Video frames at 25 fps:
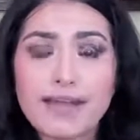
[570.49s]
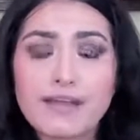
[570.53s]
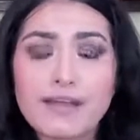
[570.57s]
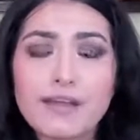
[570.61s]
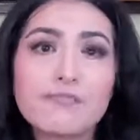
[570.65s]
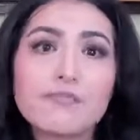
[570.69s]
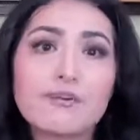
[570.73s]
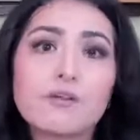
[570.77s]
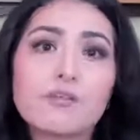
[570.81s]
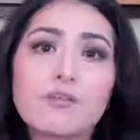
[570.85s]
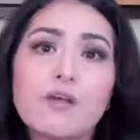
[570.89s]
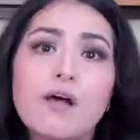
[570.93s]
I
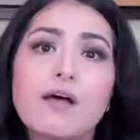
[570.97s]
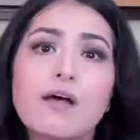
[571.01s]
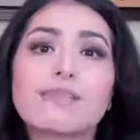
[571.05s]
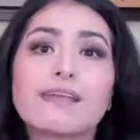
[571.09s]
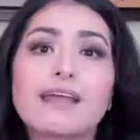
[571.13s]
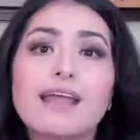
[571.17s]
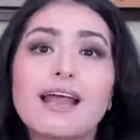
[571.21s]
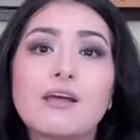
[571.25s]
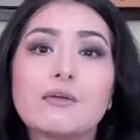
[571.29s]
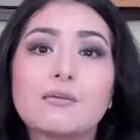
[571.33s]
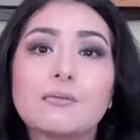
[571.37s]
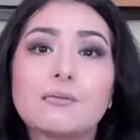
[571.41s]
never thought
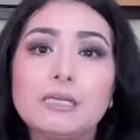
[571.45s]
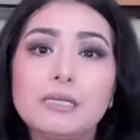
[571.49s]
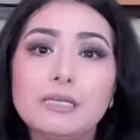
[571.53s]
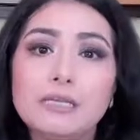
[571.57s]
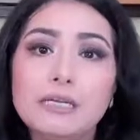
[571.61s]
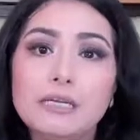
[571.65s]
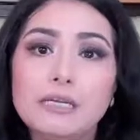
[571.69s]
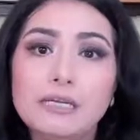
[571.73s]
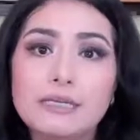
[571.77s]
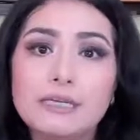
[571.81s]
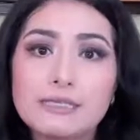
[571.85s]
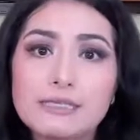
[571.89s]
that I would be
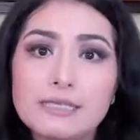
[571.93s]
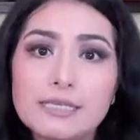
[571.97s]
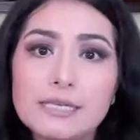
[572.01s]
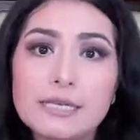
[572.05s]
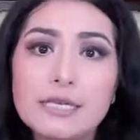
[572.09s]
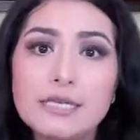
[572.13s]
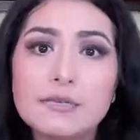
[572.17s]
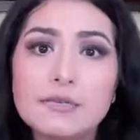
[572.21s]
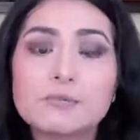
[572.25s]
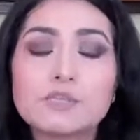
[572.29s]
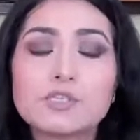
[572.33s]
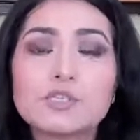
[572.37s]
leading a
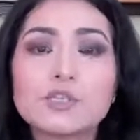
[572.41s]
team.